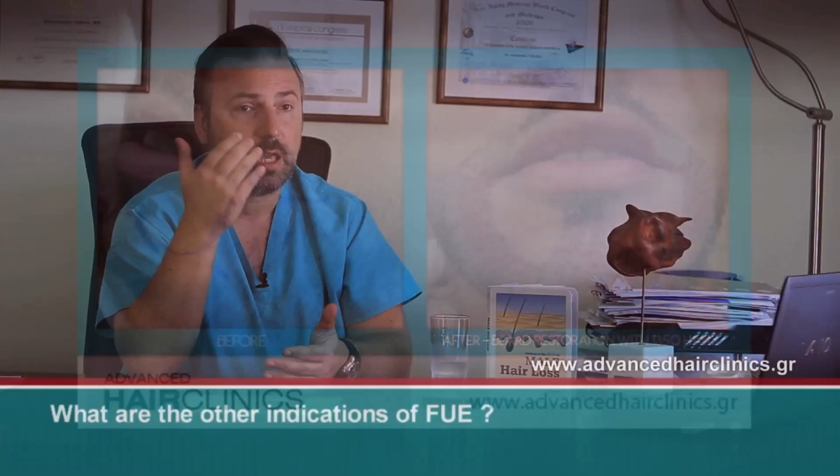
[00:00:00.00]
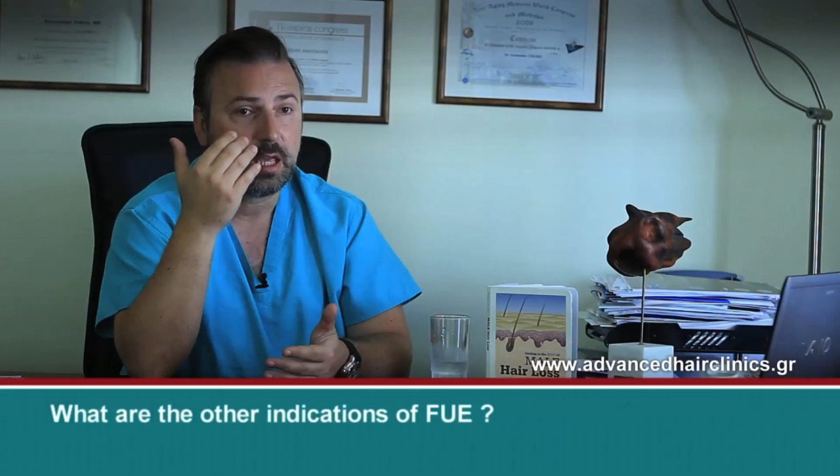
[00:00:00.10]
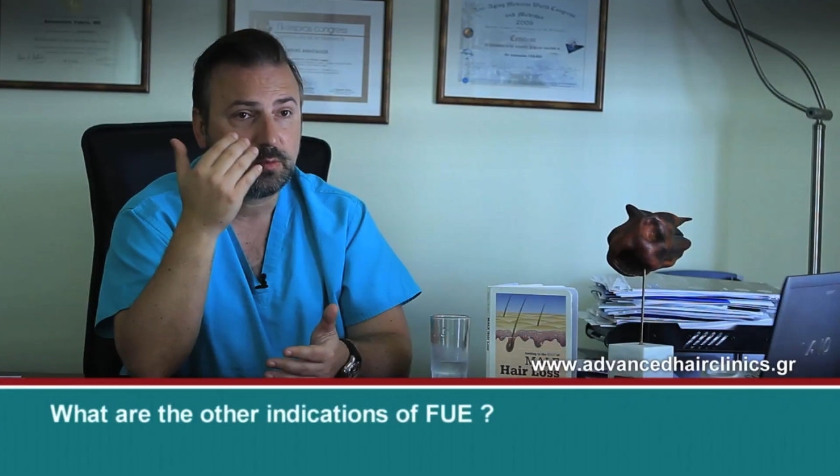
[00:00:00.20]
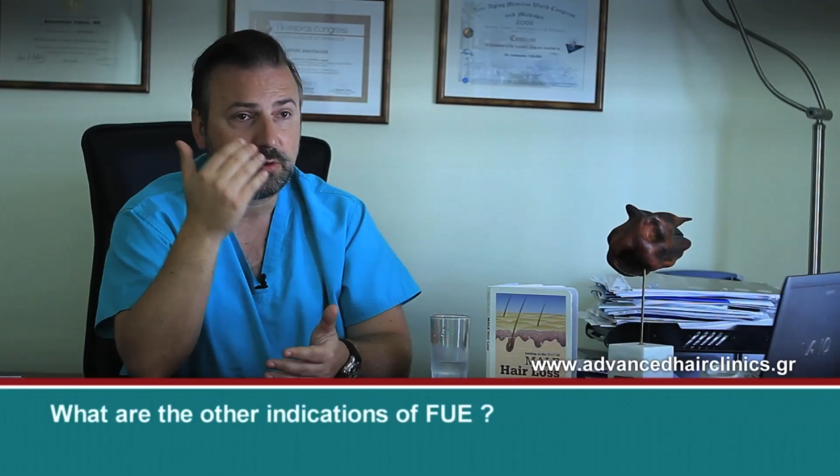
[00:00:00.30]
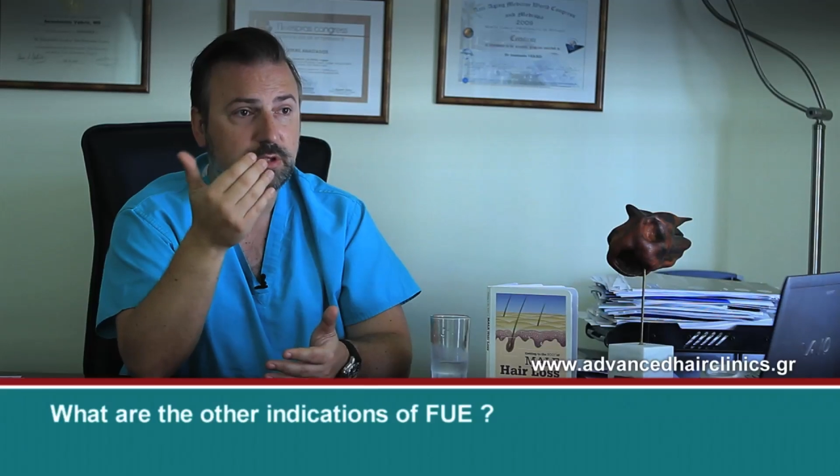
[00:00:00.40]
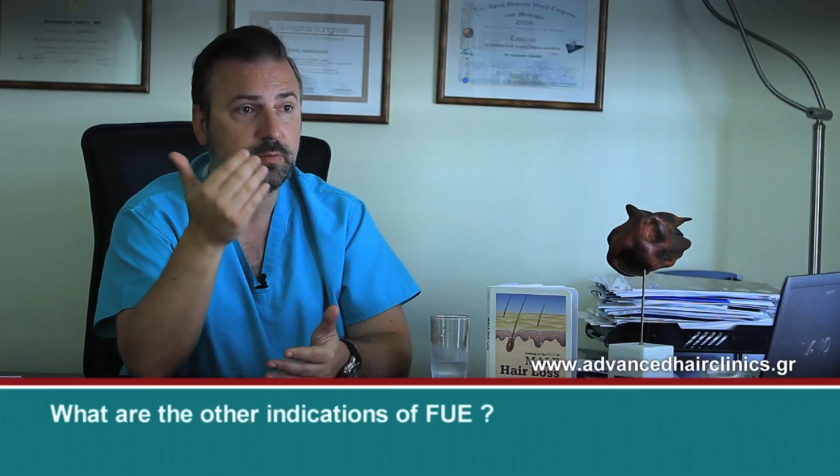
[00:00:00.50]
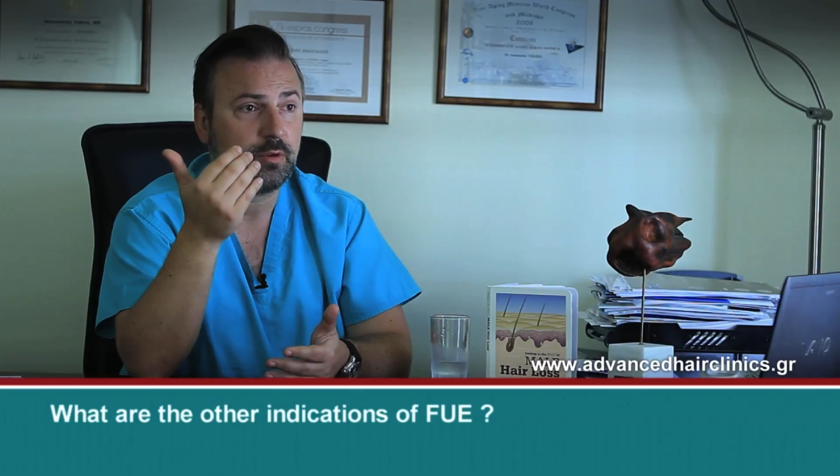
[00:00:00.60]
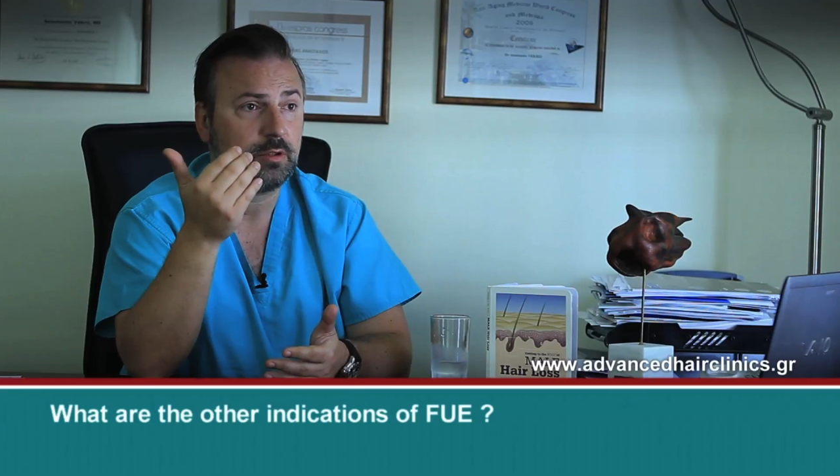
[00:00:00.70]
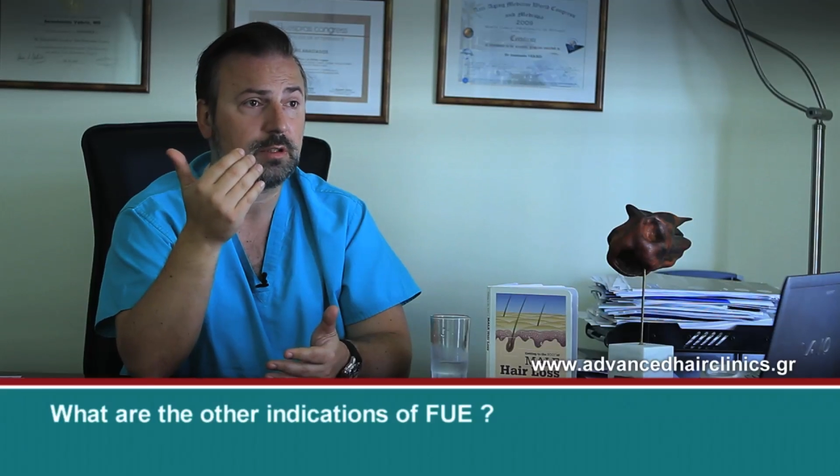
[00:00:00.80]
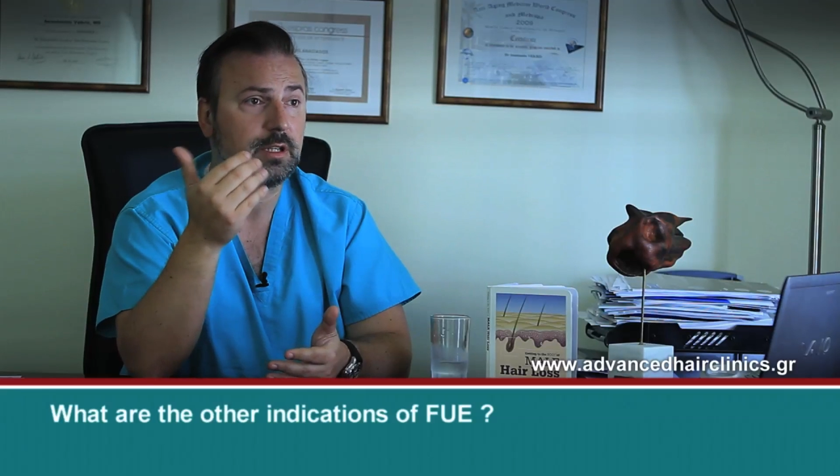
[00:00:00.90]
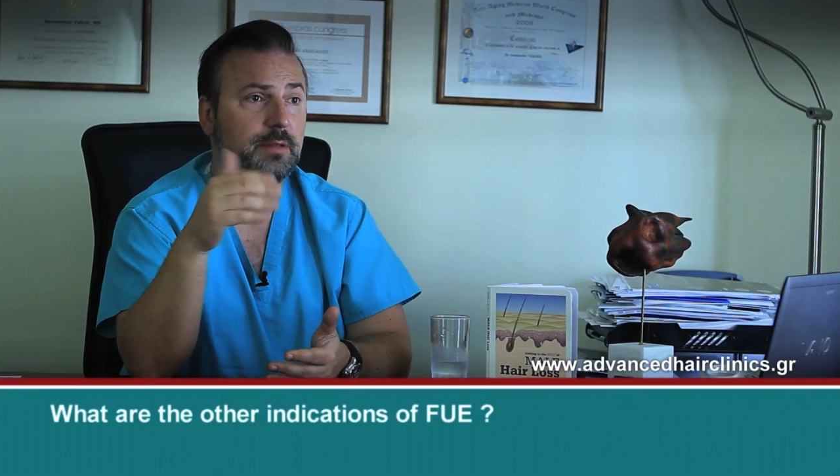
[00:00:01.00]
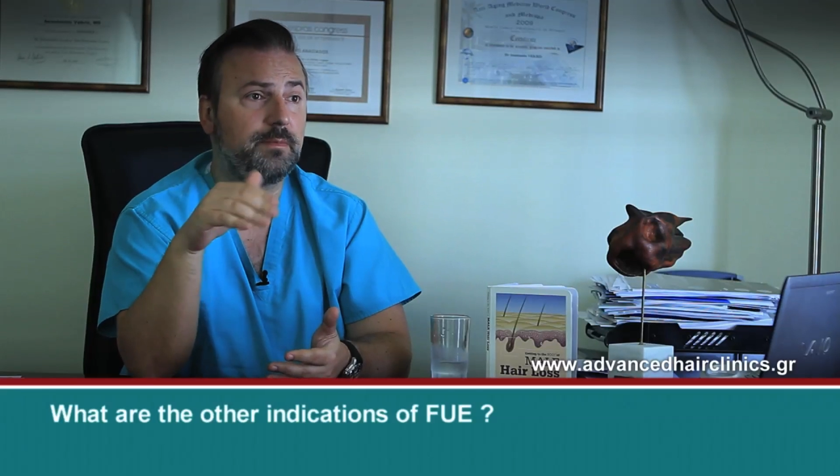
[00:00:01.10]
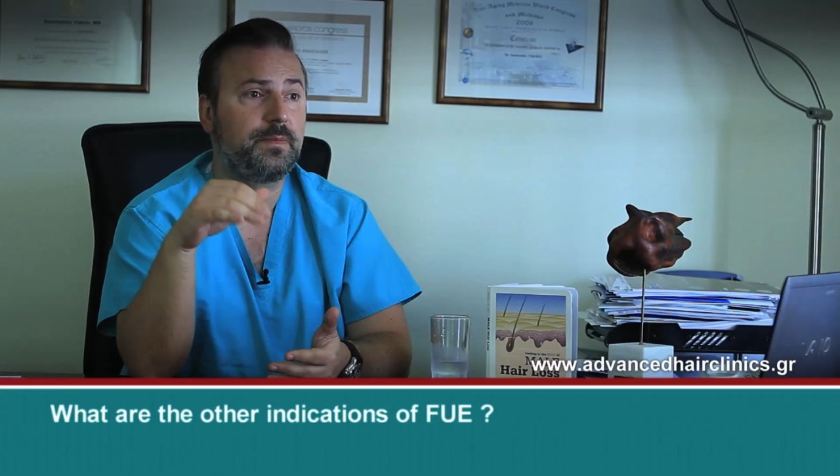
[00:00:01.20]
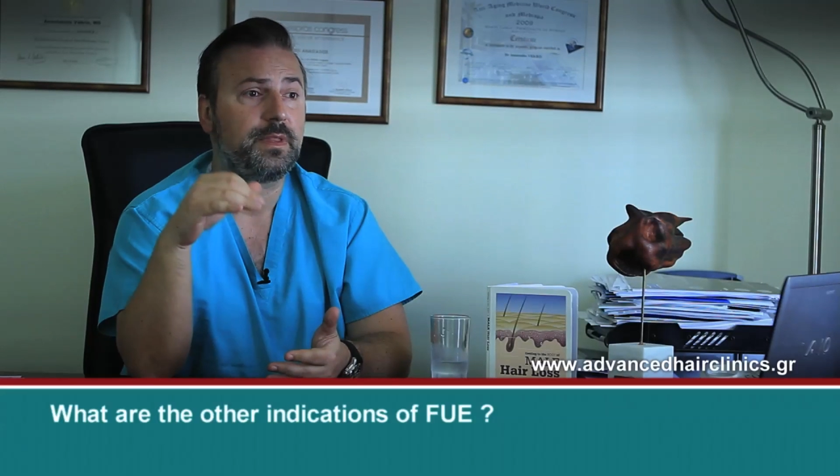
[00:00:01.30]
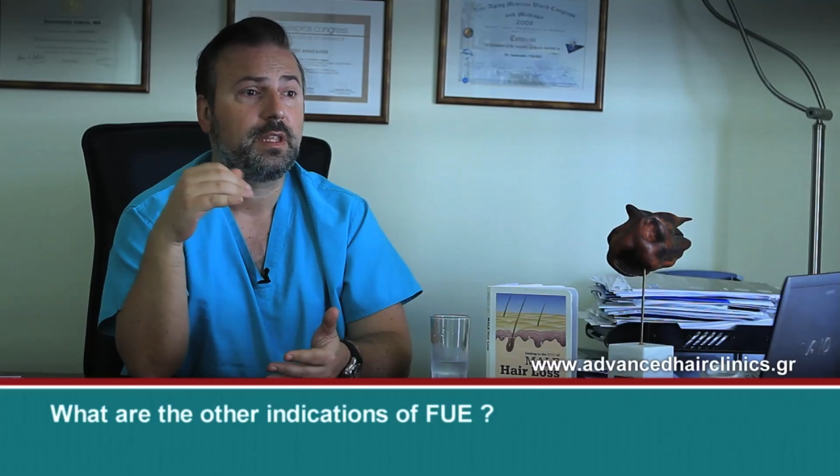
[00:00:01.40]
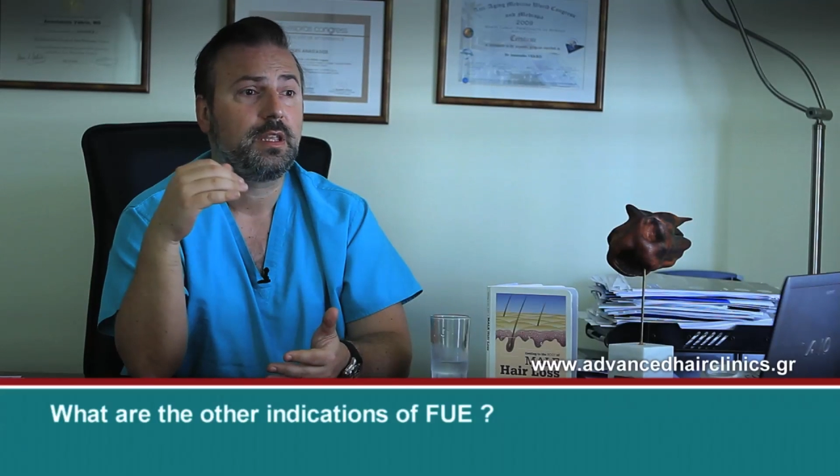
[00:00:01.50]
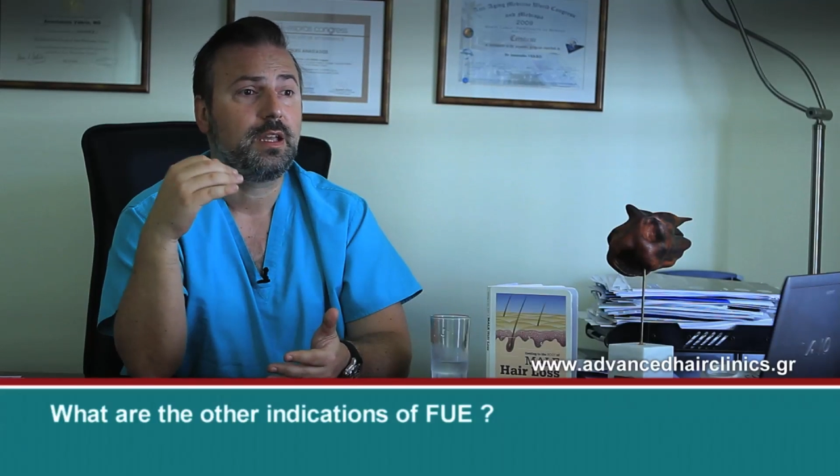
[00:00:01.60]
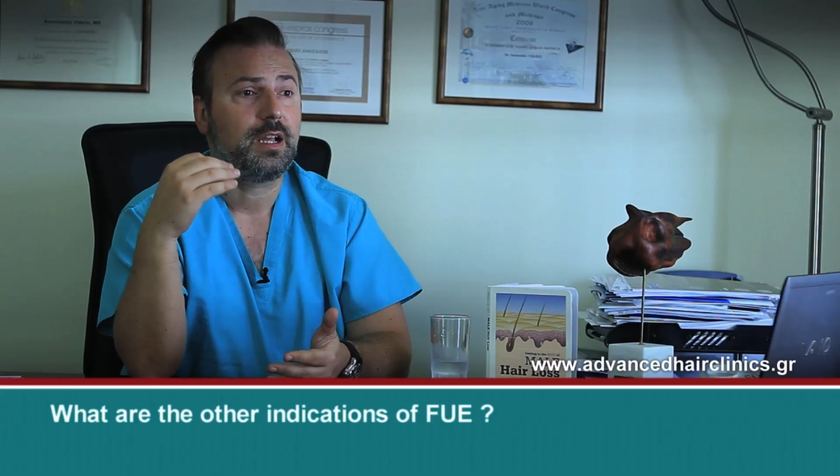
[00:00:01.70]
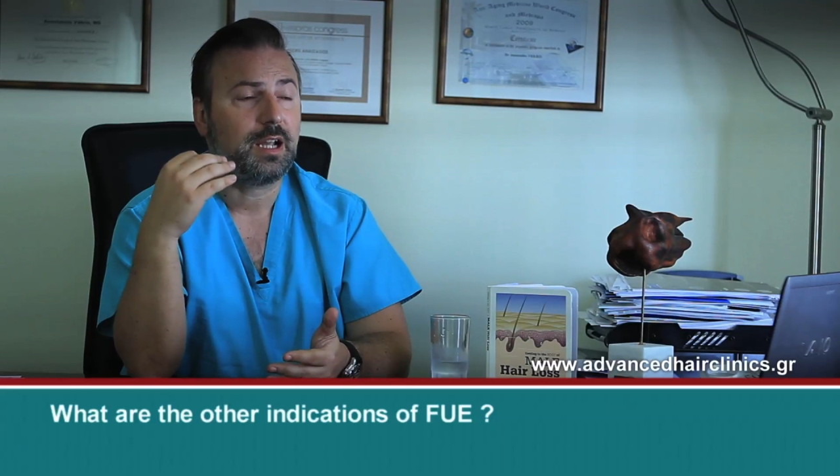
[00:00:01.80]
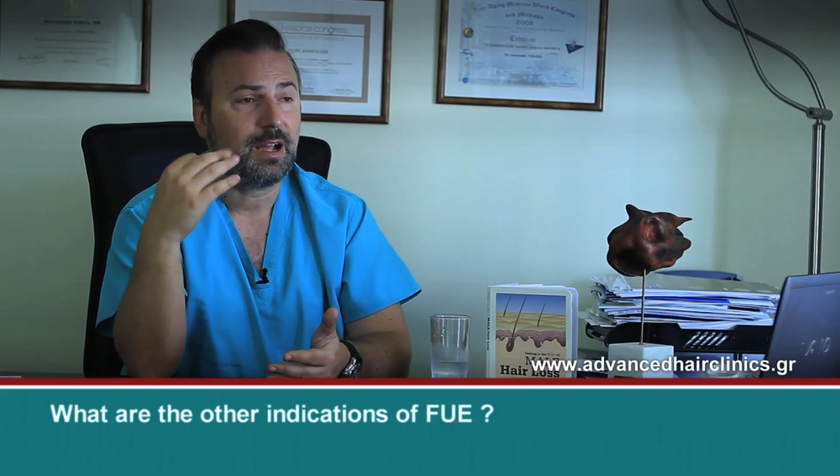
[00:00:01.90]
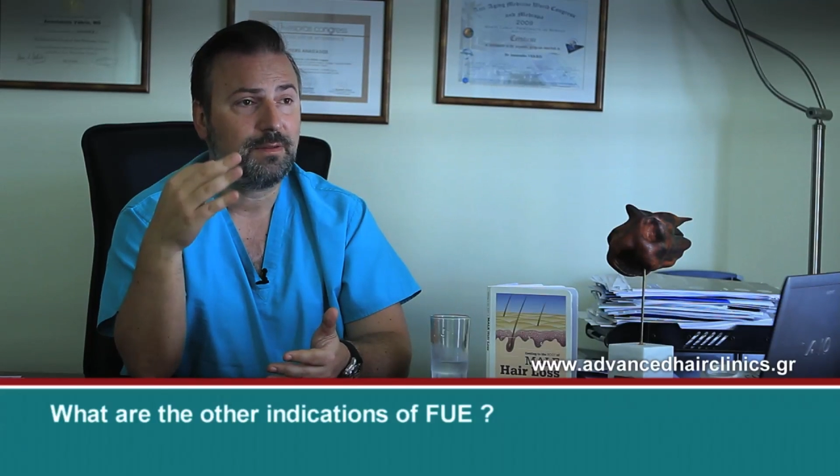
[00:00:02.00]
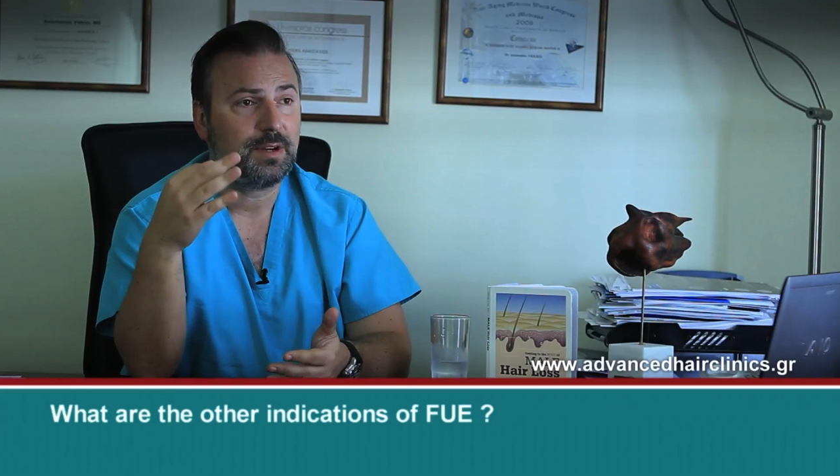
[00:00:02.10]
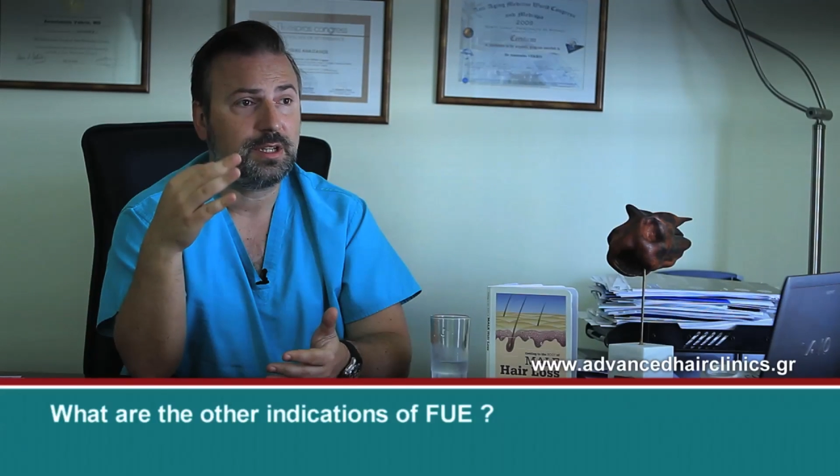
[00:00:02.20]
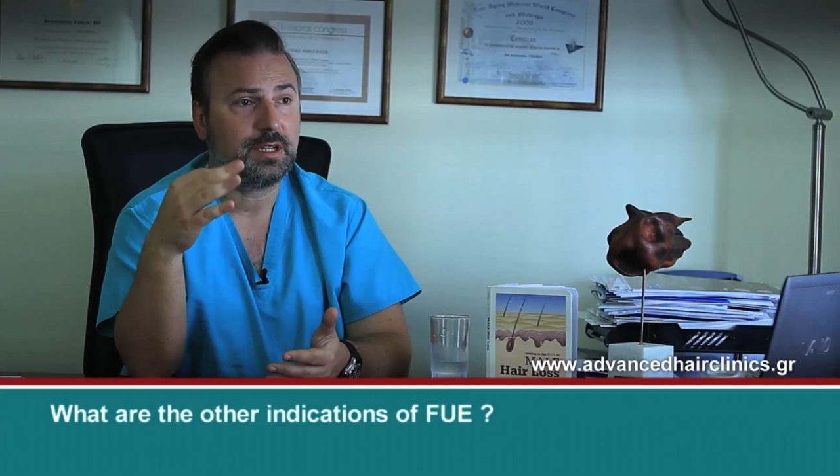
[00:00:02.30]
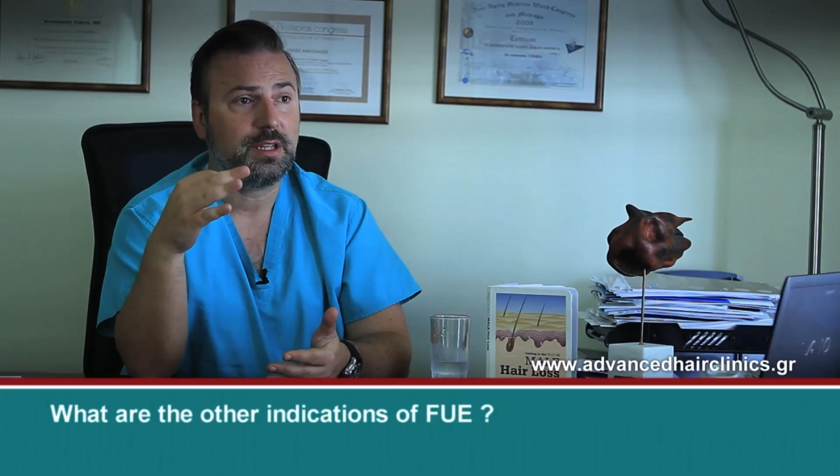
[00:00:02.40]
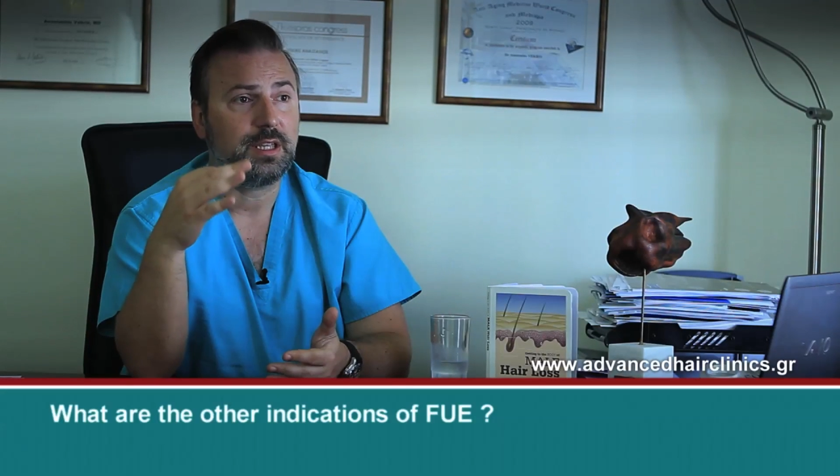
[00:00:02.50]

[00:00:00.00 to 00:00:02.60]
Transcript: And most importantly, covering